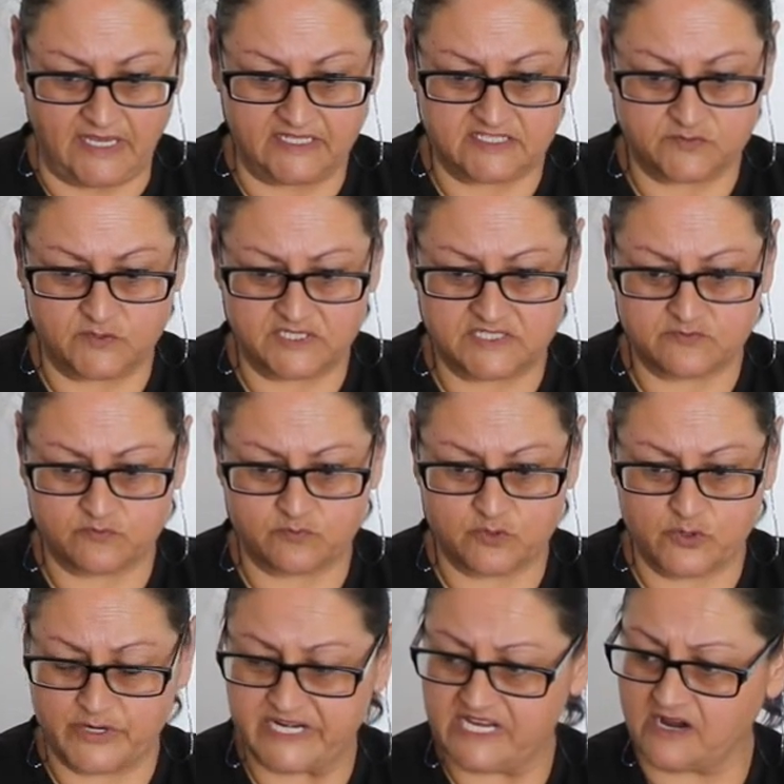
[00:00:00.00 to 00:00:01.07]
that's what's
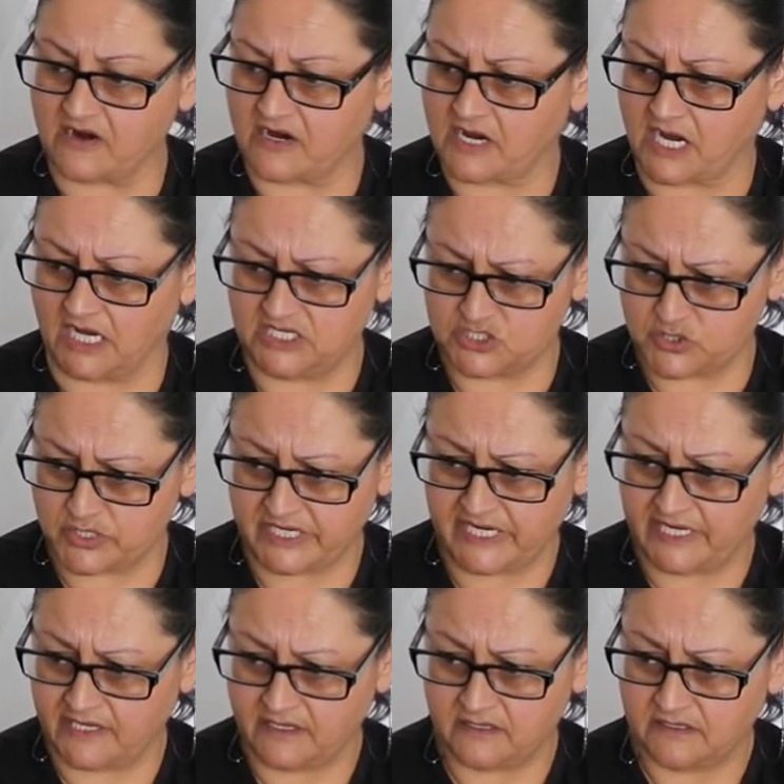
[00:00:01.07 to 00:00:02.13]
ruining our
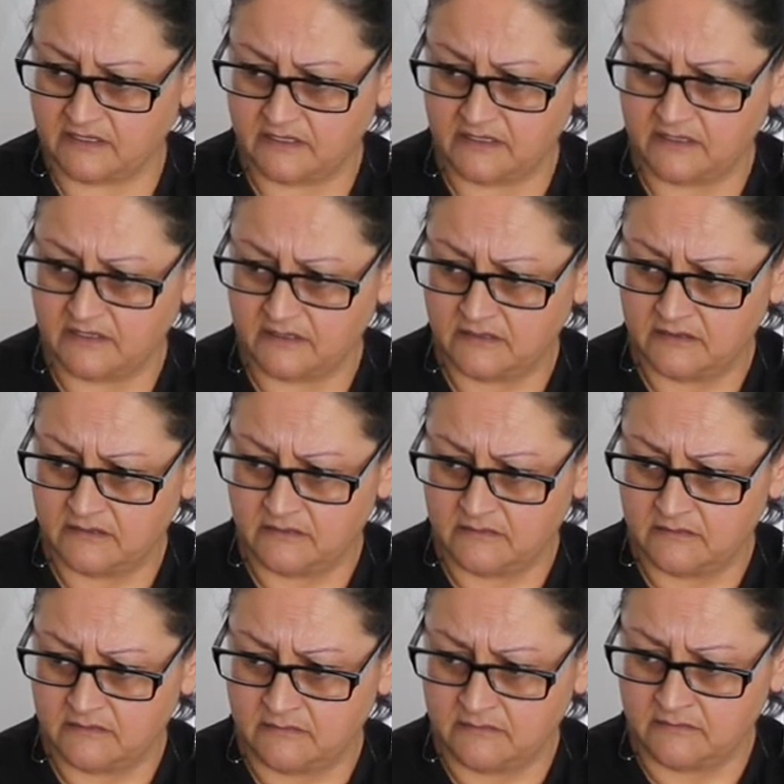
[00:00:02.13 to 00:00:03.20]
country. Because
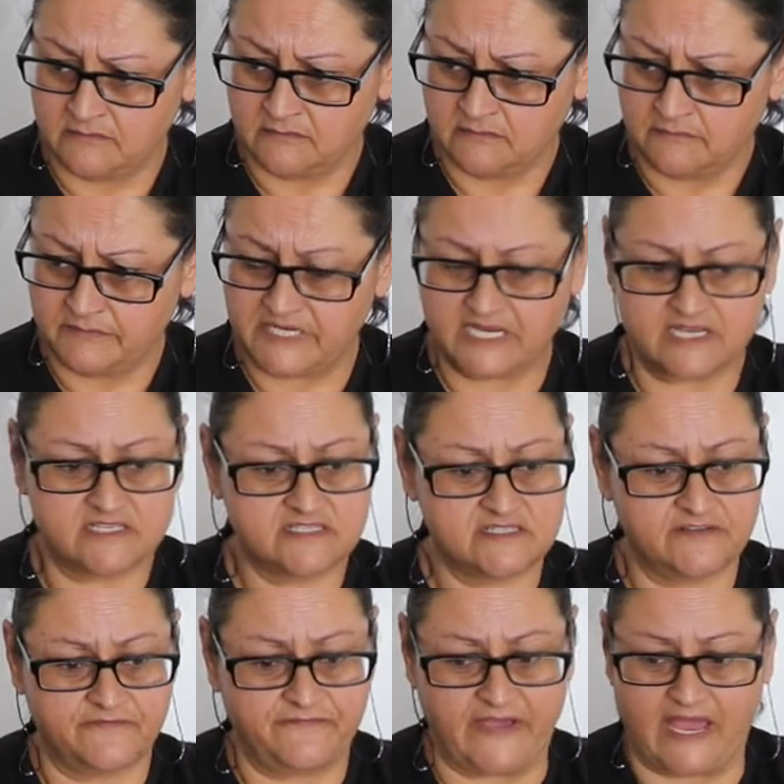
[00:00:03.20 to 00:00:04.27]

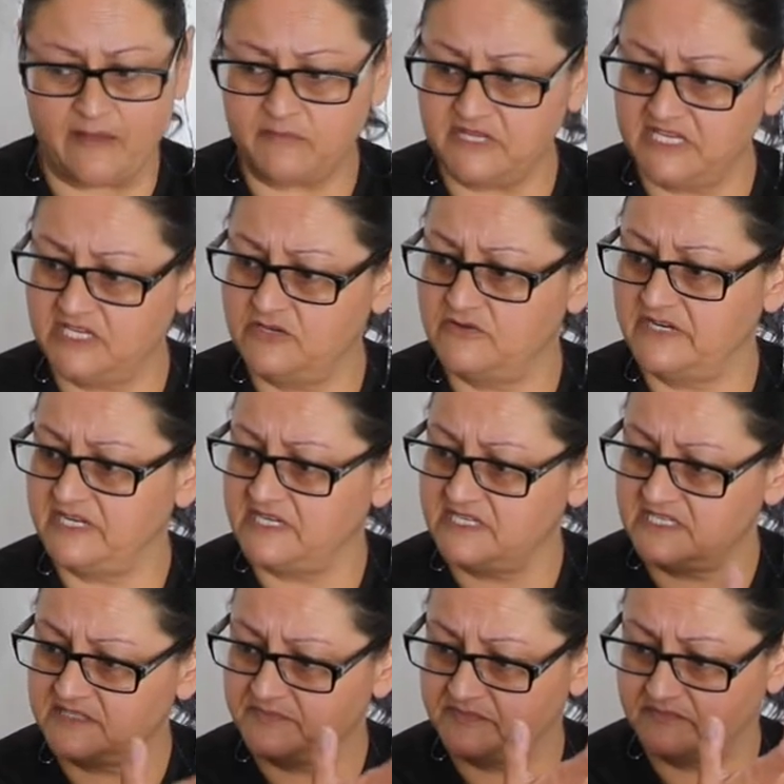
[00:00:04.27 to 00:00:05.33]
the family unit
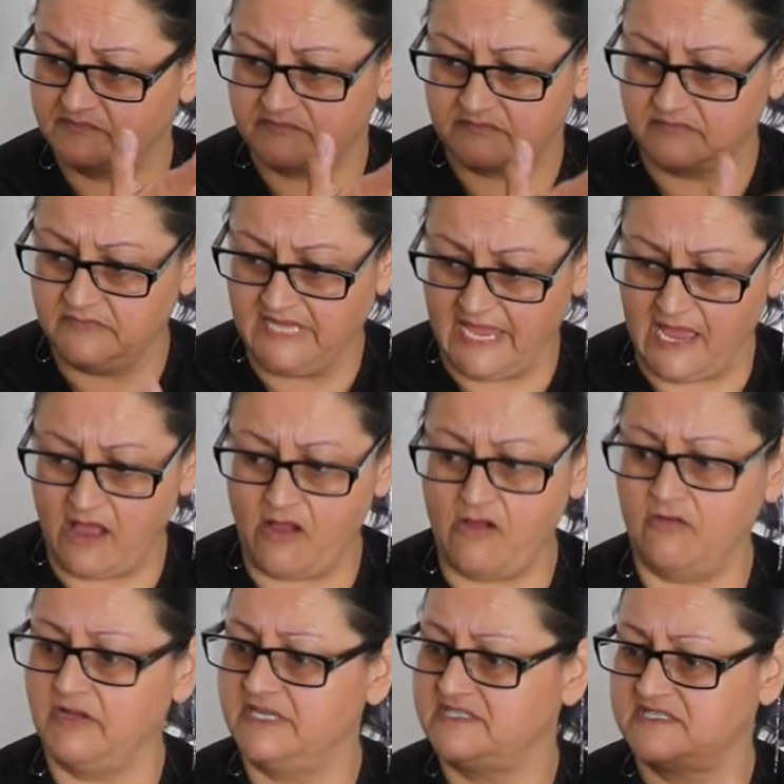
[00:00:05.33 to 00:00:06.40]
is
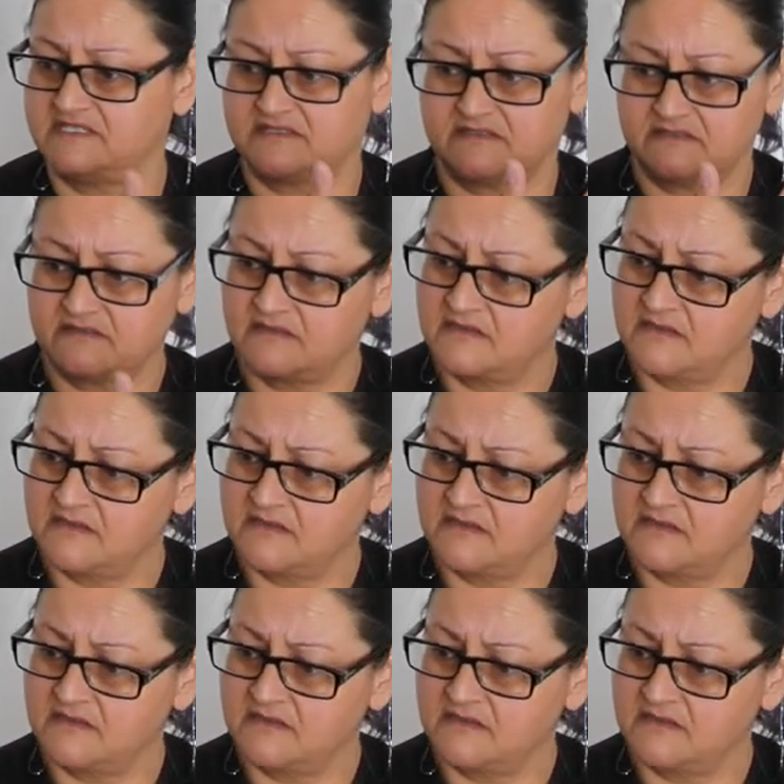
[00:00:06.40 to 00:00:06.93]
now, it's